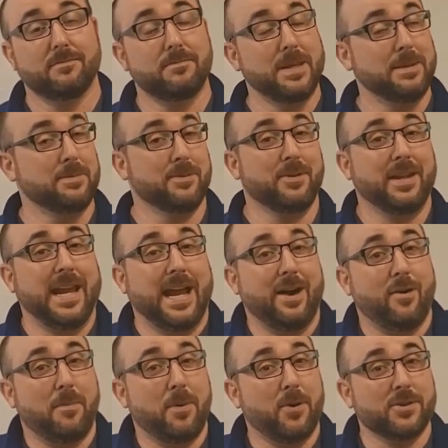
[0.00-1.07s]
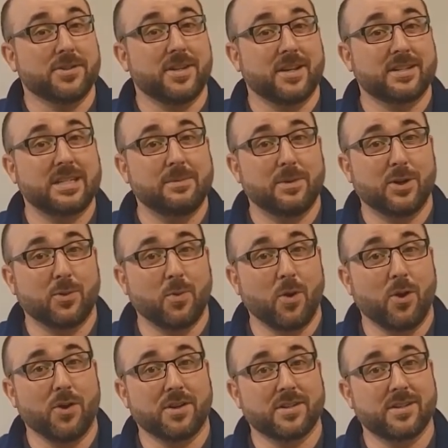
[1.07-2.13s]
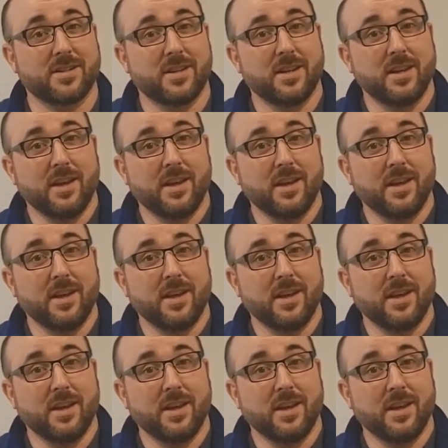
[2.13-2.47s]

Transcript: people on how a pulse oximeter works.